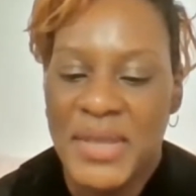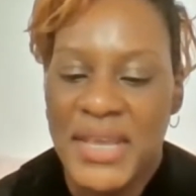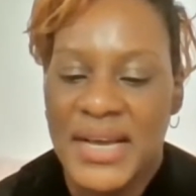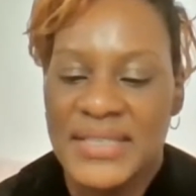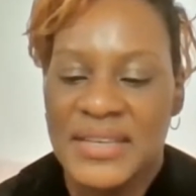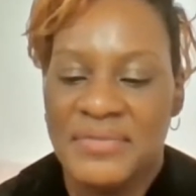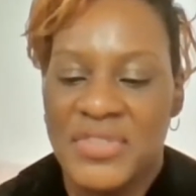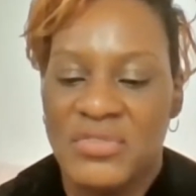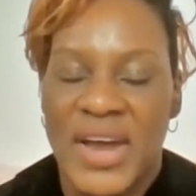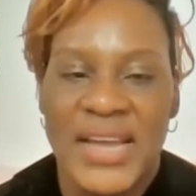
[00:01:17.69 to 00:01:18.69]
because
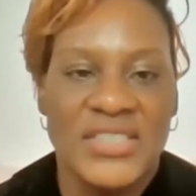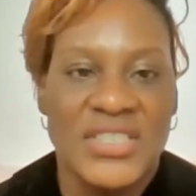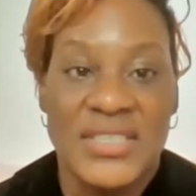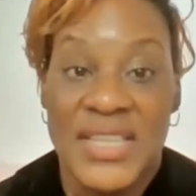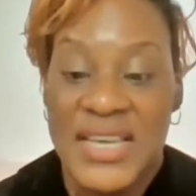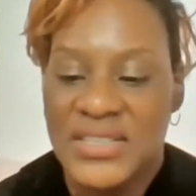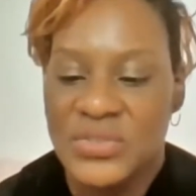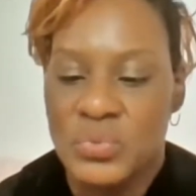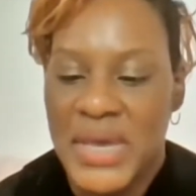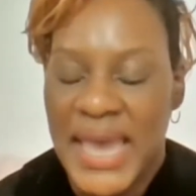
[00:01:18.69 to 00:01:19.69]
of the righteous
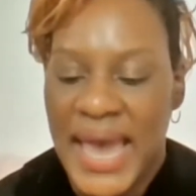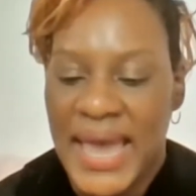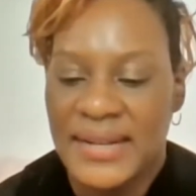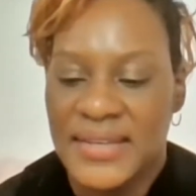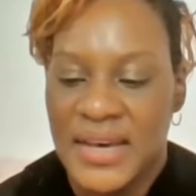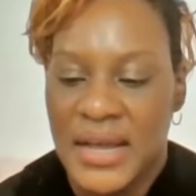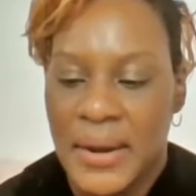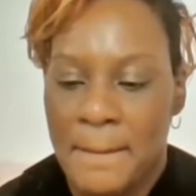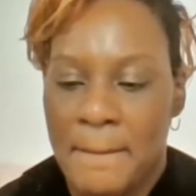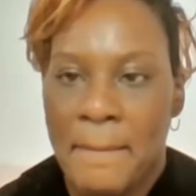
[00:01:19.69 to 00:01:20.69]
things we had done,